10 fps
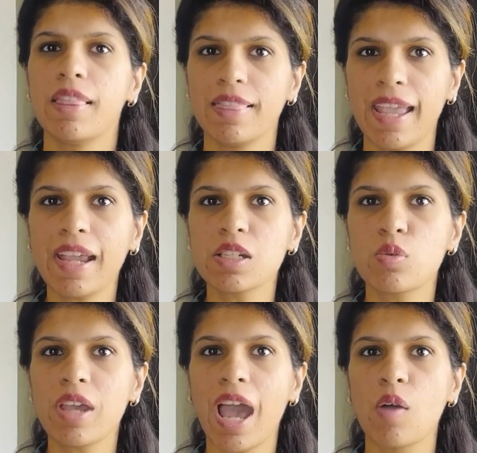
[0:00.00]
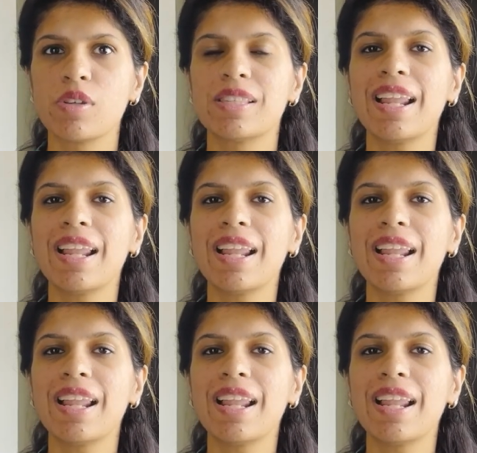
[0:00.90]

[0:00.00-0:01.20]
Next we have is the